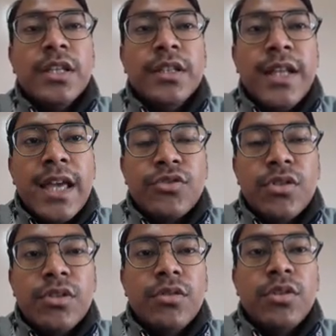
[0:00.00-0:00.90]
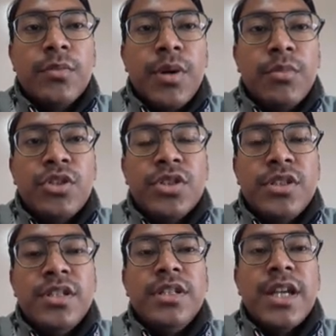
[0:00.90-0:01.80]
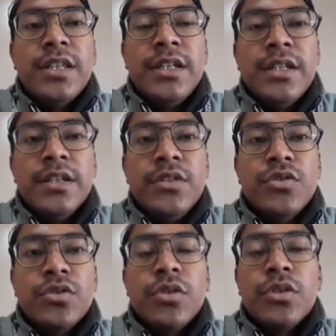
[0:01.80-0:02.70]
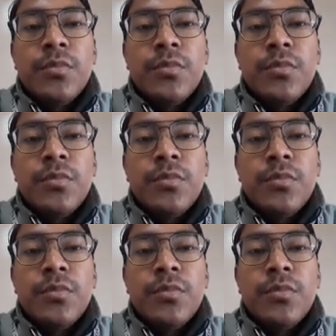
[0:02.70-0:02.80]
the natural growth of population change and the induced growth